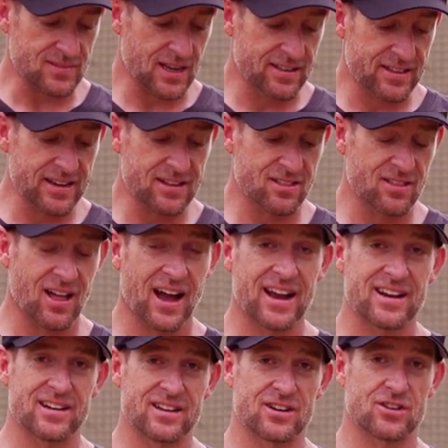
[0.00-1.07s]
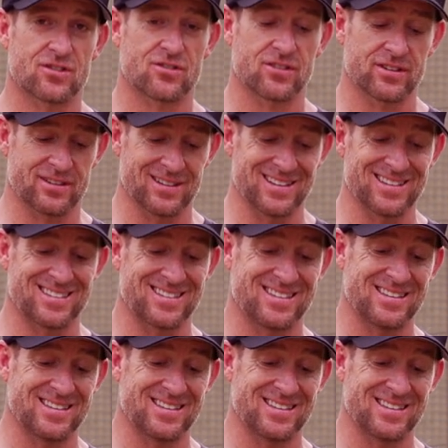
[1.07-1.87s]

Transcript: I think Lion Industries is